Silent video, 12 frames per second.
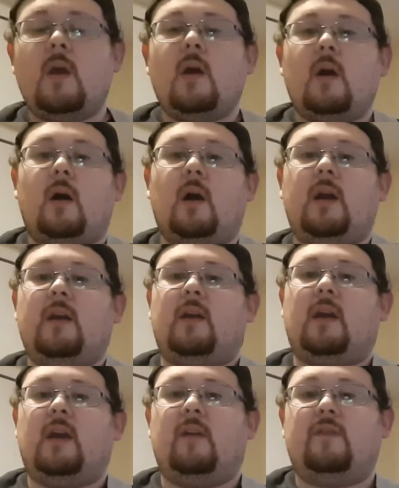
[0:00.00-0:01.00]
All right,
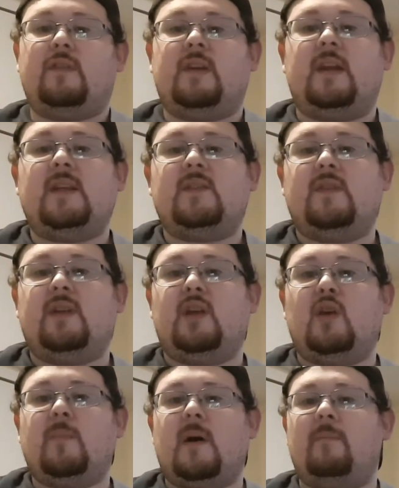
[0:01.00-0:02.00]
and for today's
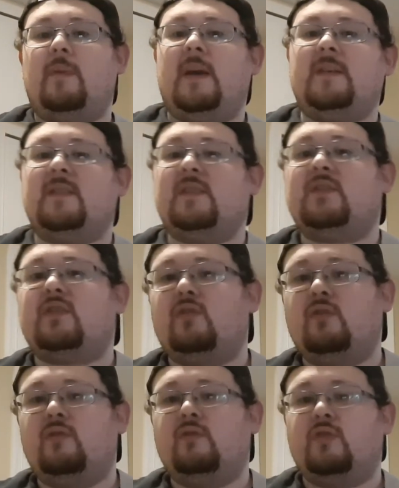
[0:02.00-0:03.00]
video, my bass is
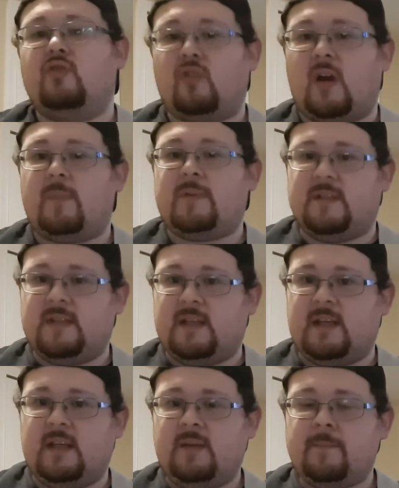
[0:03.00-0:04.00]
tuned to drop to
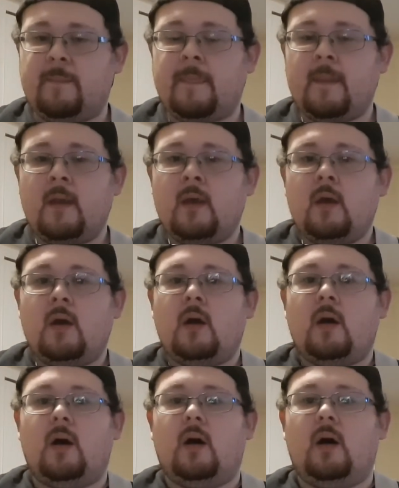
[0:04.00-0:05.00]
D.
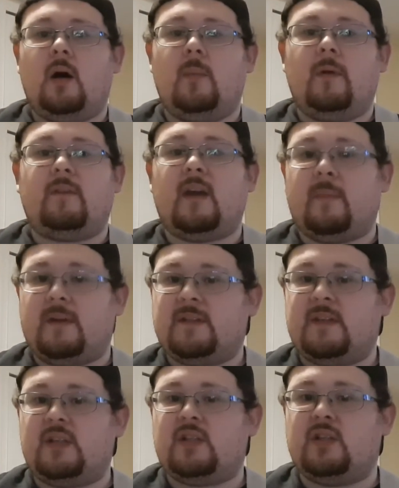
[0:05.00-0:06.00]
I've got my
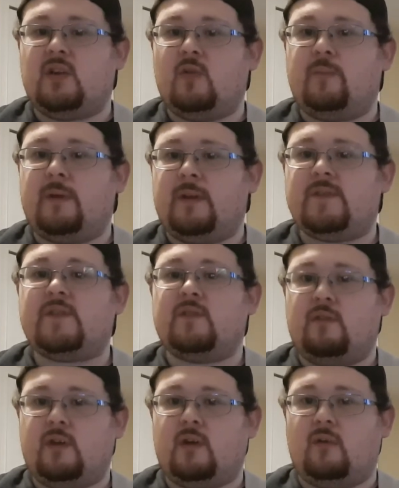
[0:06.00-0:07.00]
session open in
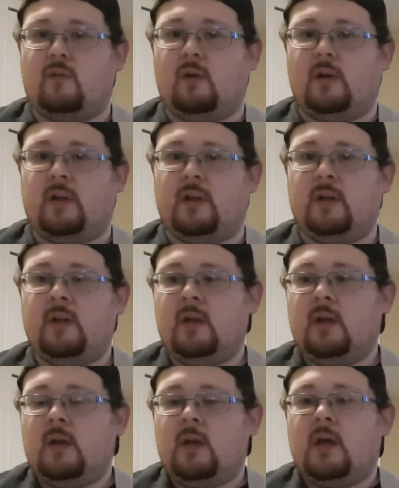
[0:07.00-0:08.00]
Studio One,
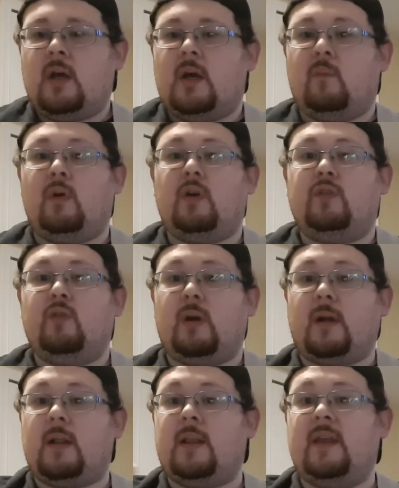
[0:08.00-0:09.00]
and we're going to do
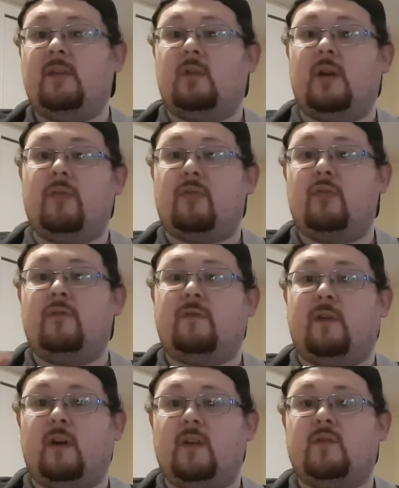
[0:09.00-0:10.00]
a clean run through
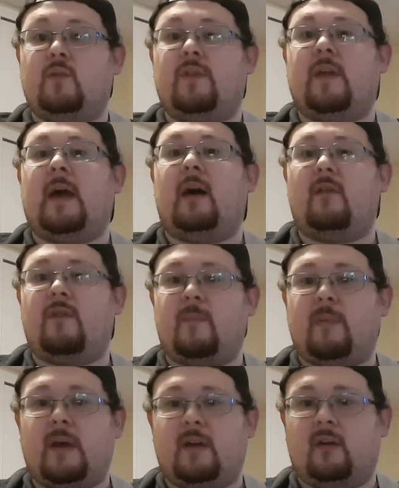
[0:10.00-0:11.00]
first without the
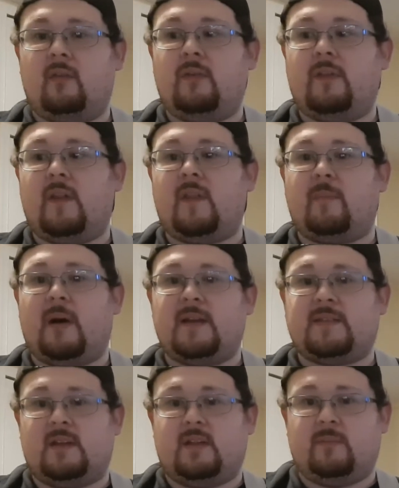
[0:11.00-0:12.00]
pedal, without the
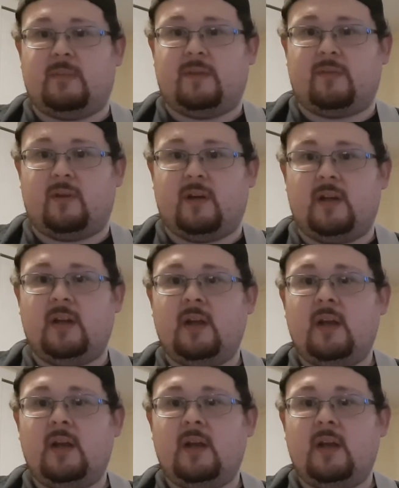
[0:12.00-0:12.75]
Boss LMB-3.